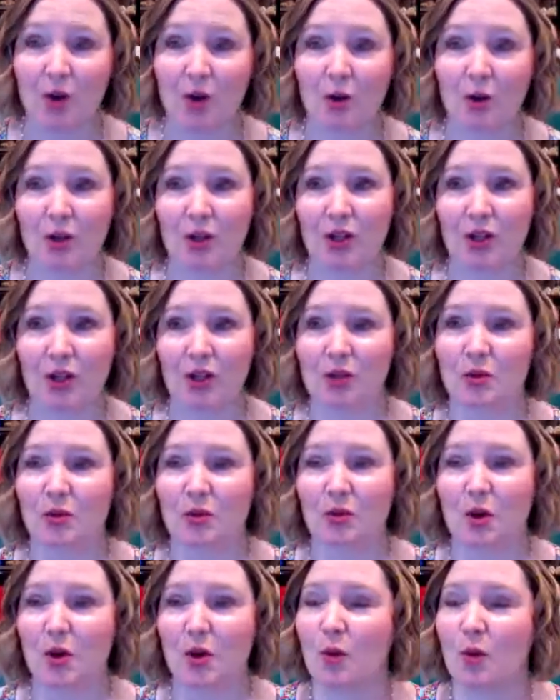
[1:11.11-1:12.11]
or
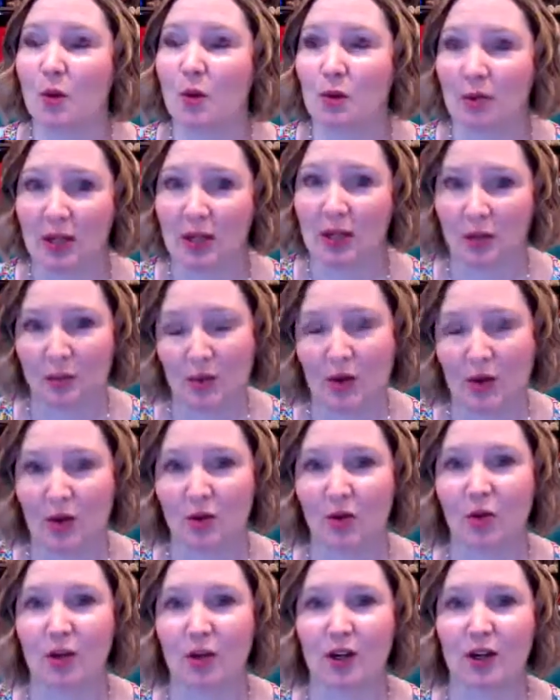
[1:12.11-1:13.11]
you go home and read a book,
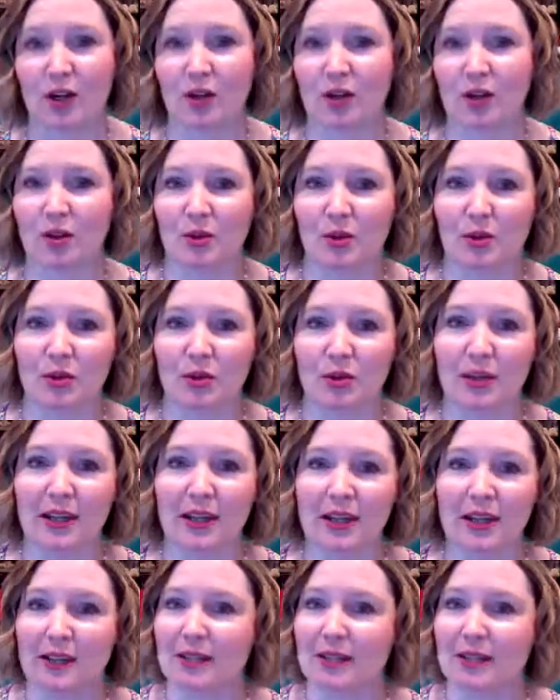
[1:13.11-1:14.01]
or you